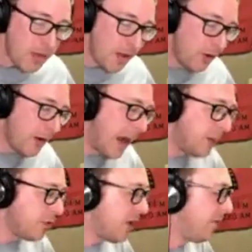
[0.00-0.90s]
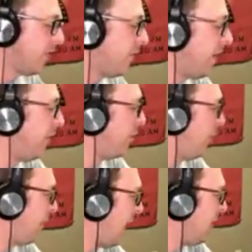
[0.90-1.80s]
or Adam Chaffin's
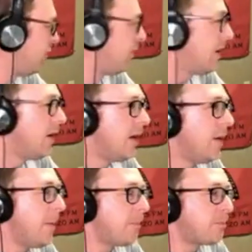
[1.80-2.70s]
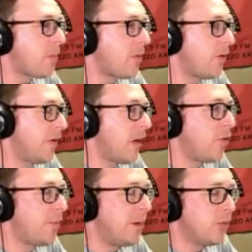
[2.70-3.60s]
Facebook page, the
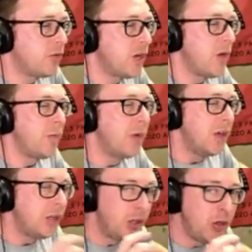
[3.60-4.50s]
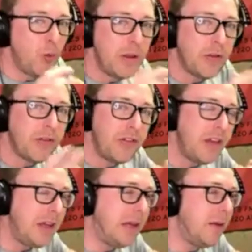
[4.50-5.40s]
Other People Show, you will
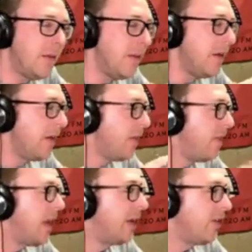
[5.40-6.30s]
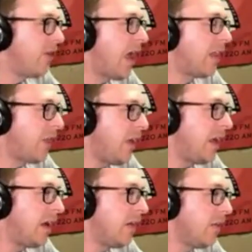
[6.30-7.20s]
see that exact
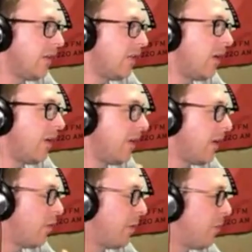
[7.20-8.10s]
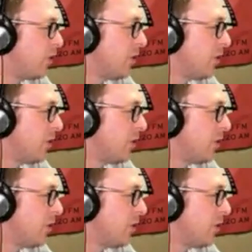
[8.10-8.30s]
thing that's on the Other People Show